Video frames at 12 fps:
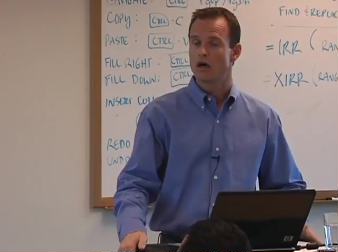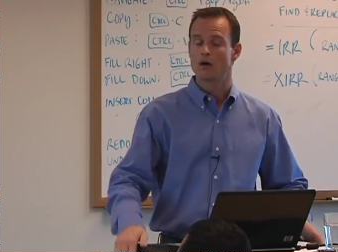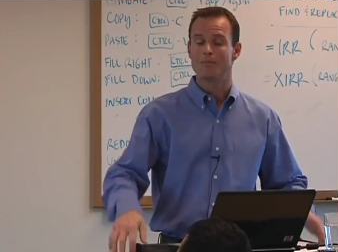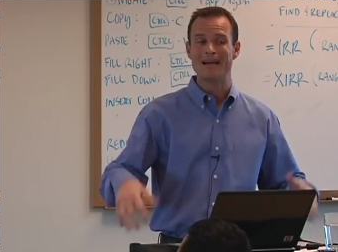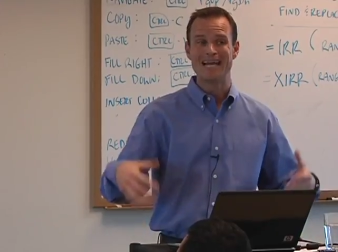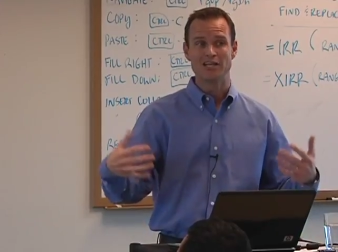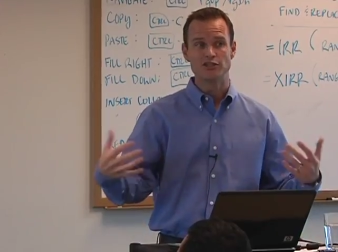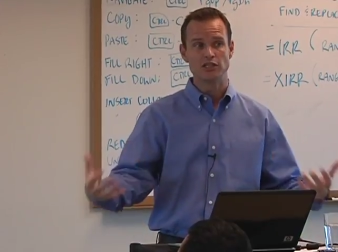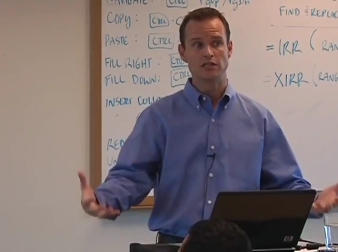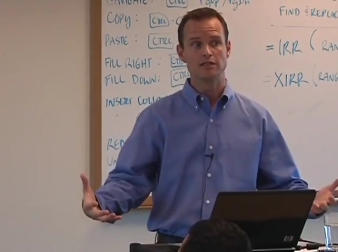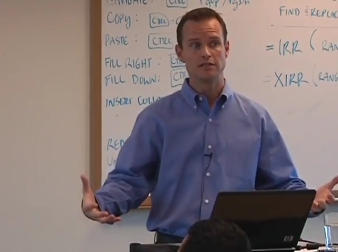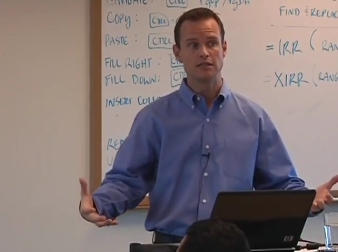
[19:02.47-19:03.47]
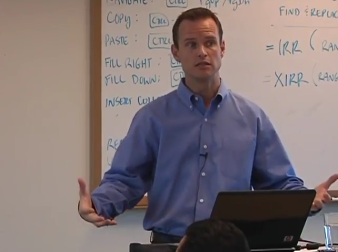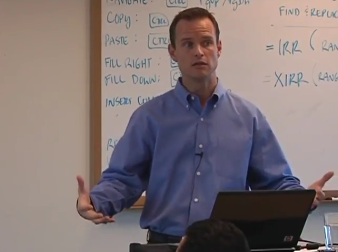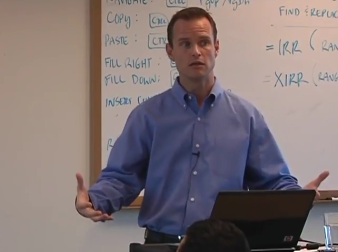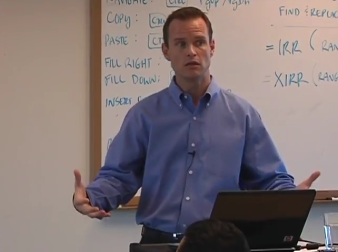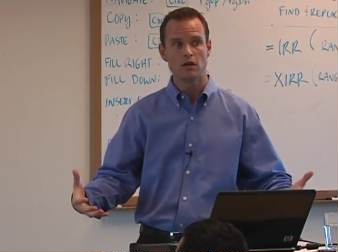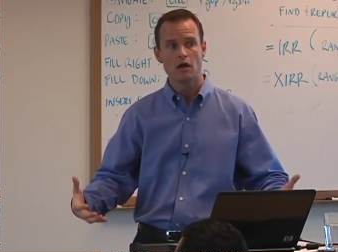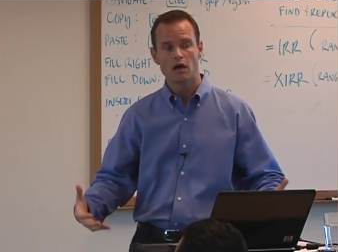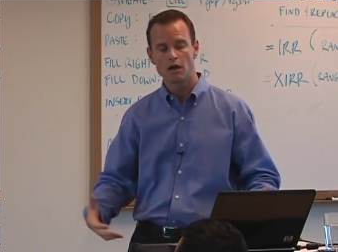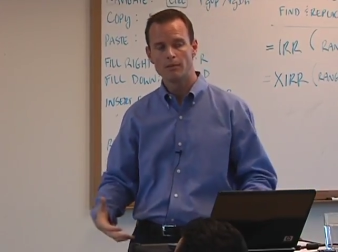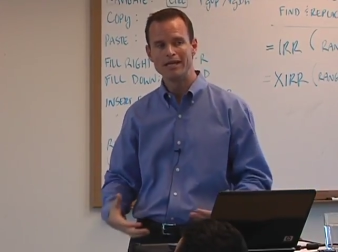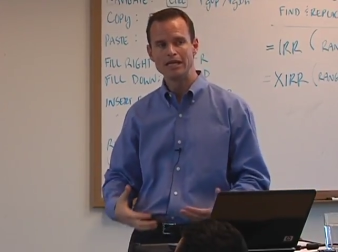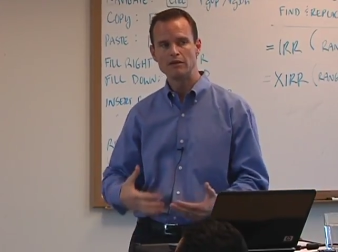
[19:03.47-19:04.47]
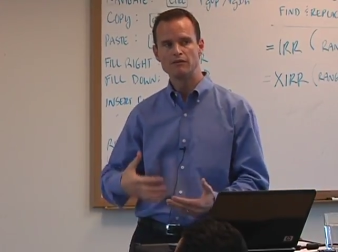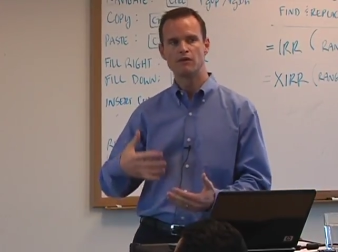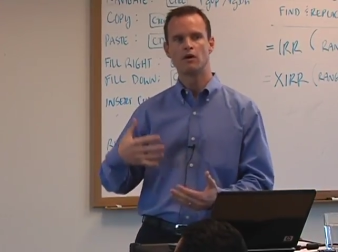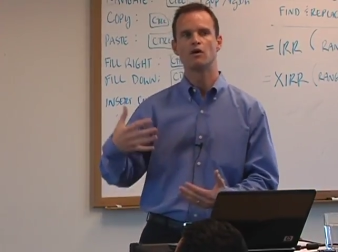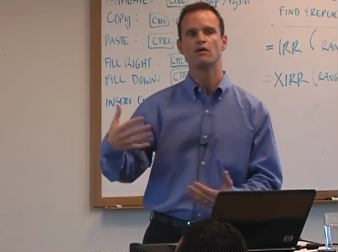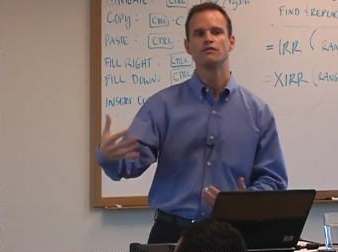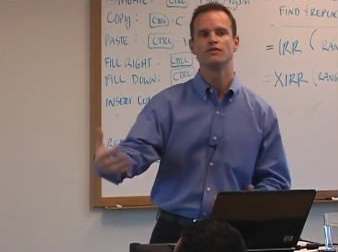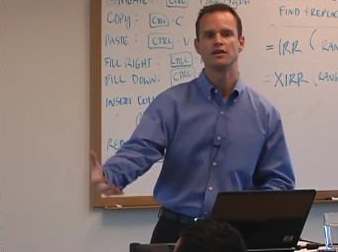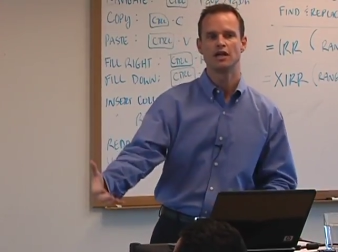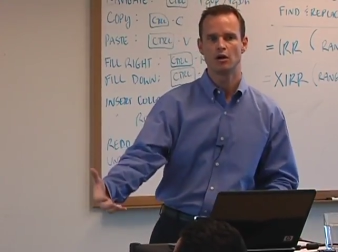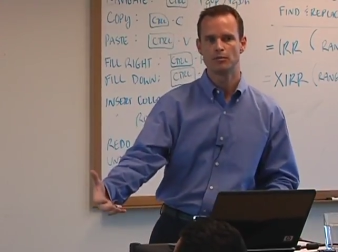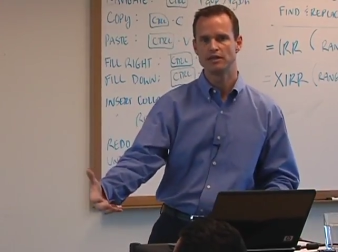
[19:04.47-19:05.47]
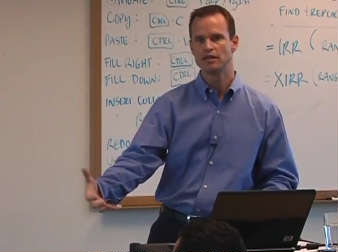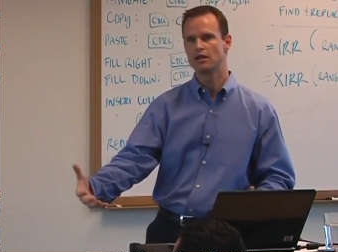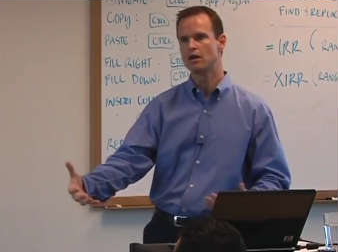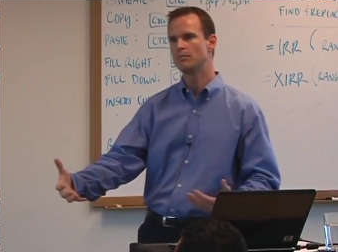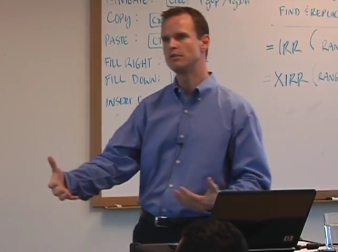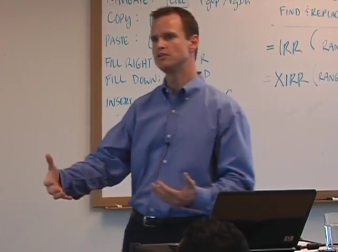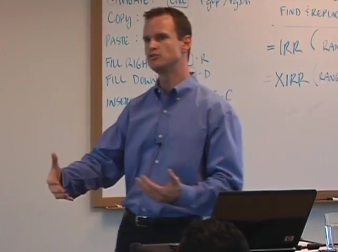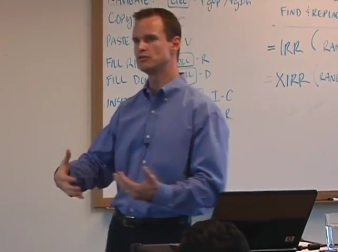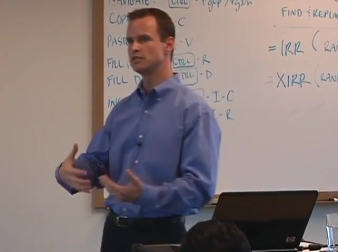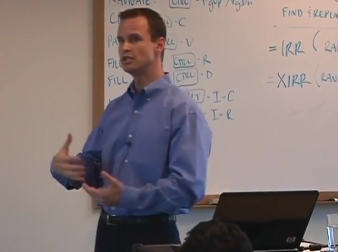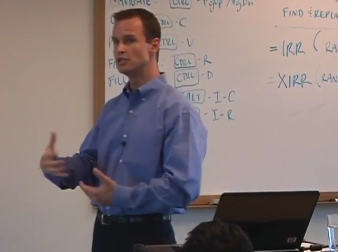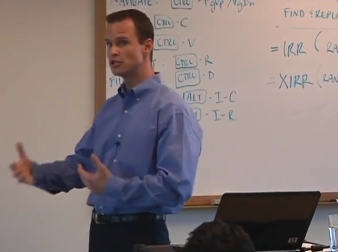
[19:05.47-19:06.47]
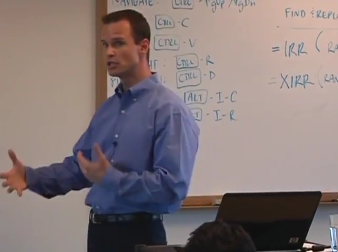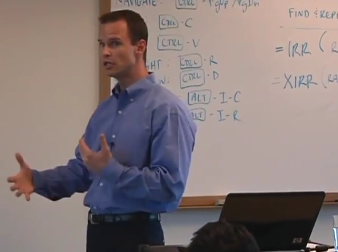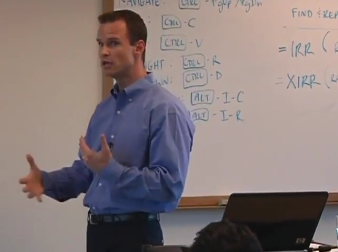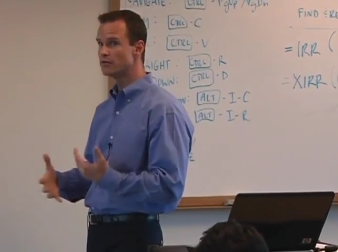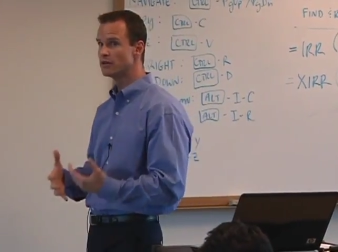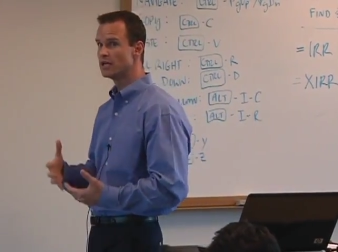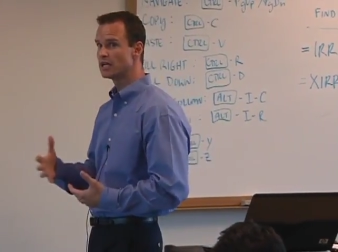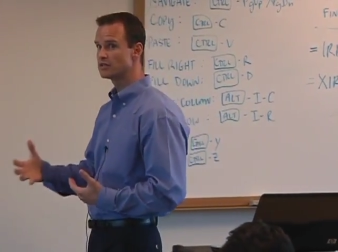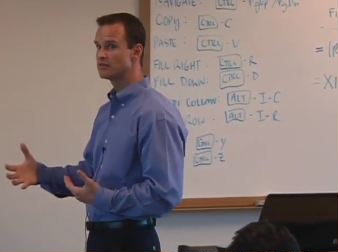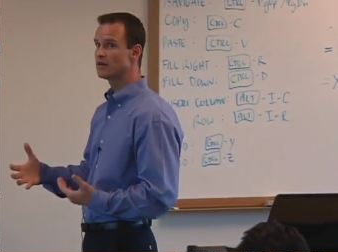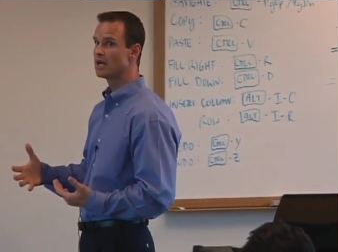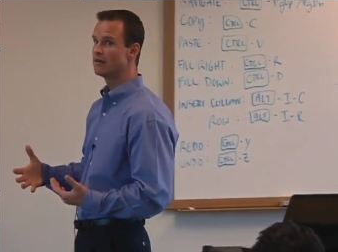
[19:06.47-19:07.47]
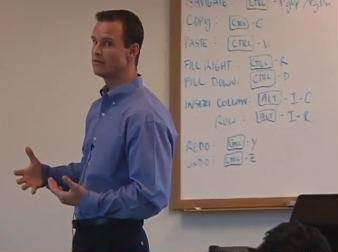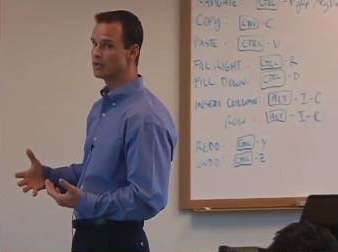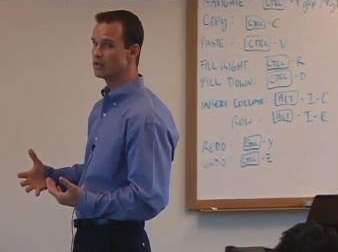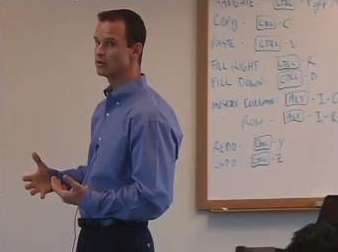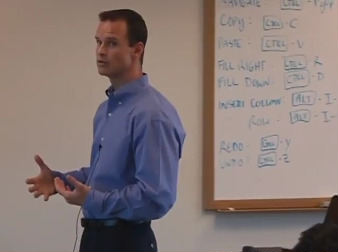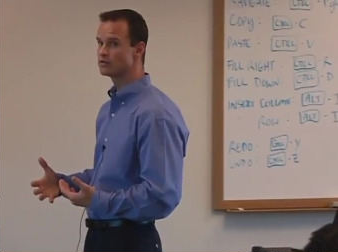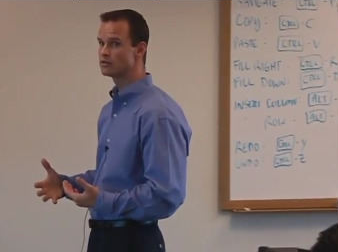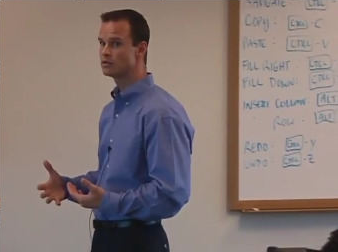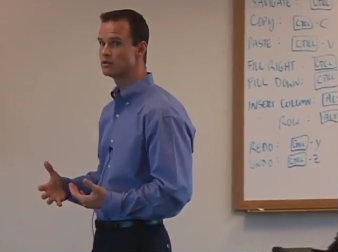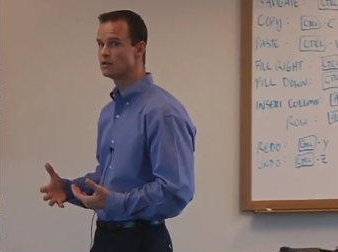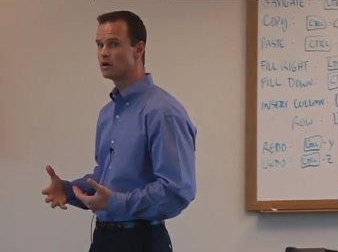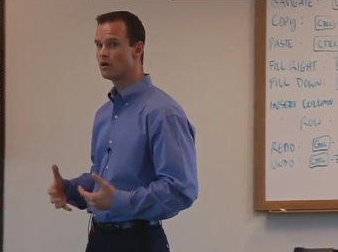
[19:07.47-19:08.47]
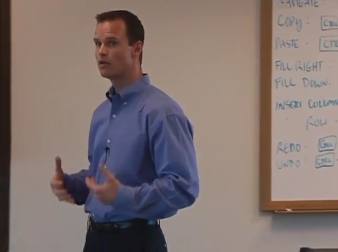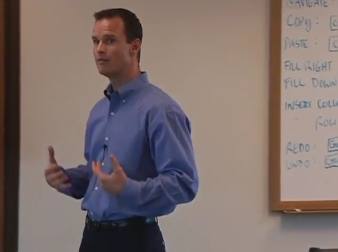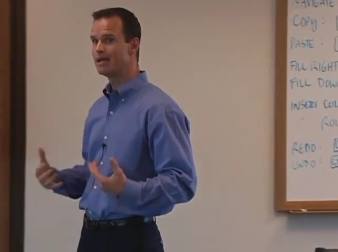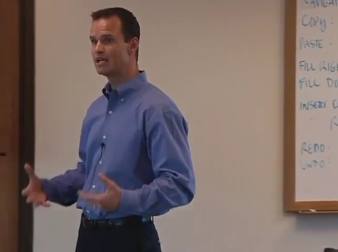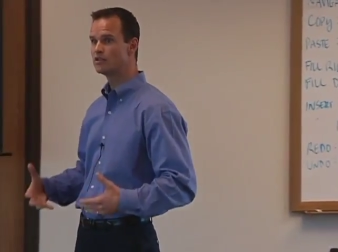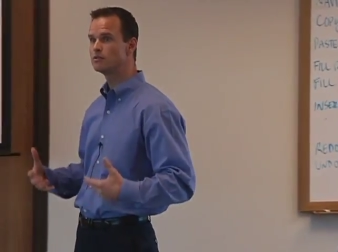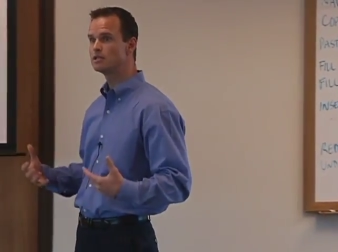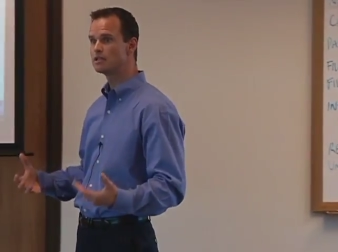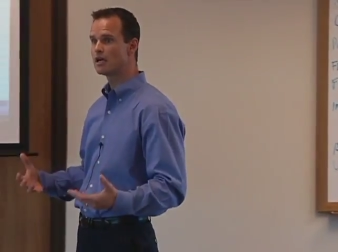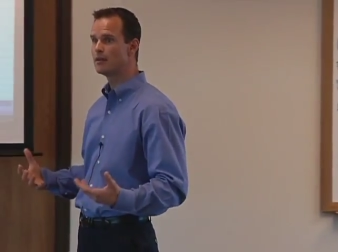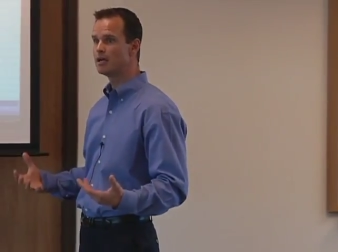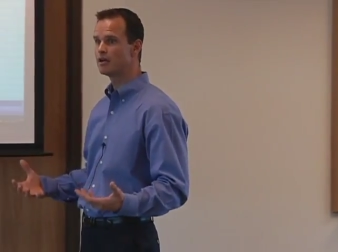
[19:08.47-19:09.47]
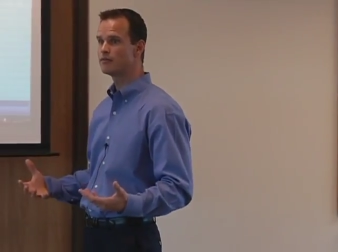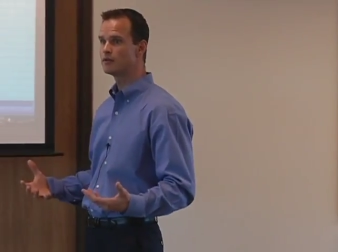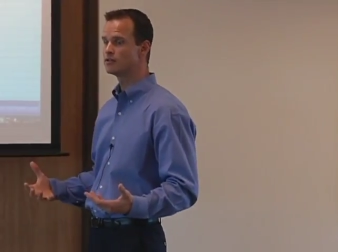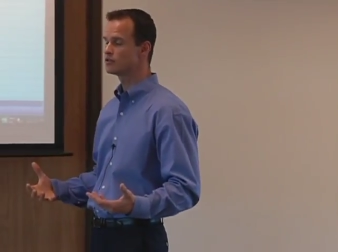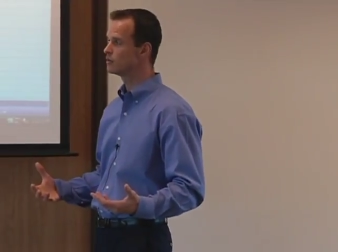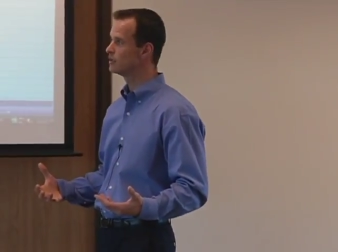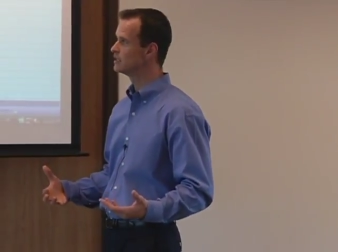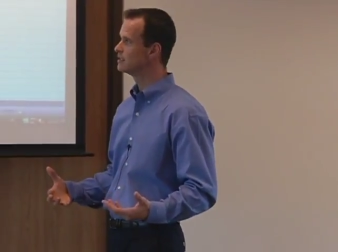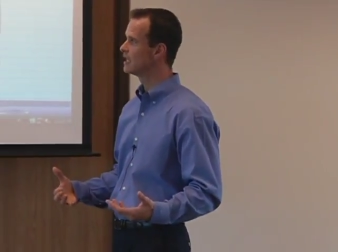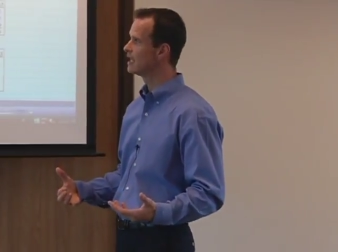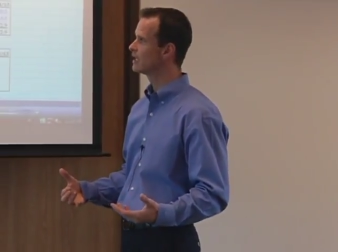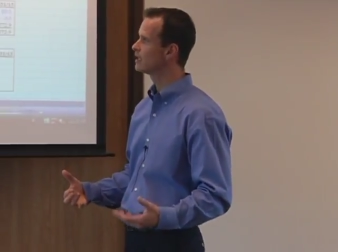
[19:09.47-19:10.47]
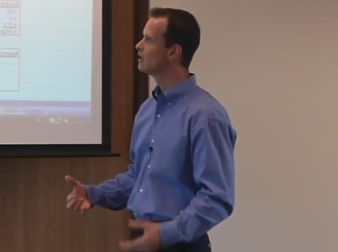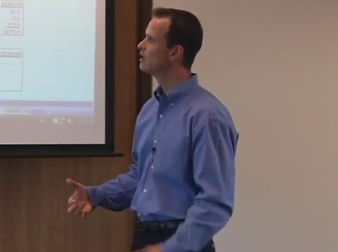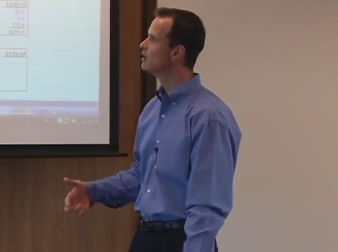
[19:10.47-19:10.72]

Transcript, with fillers: our managing the deal, our being involved in helping the company strategically over the next five years, all the management time and effort it's going to take?